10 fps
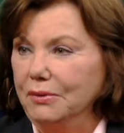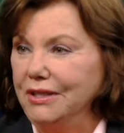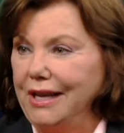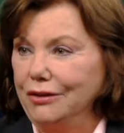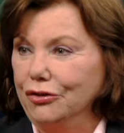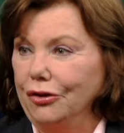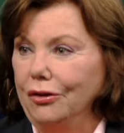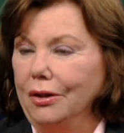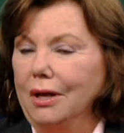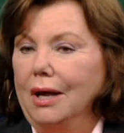
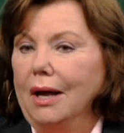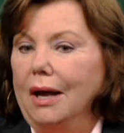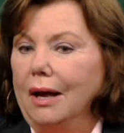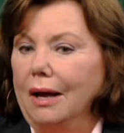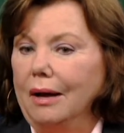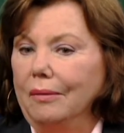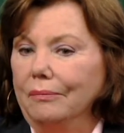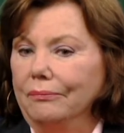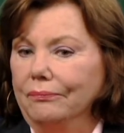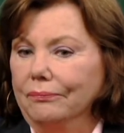potential,
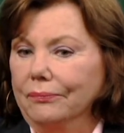um,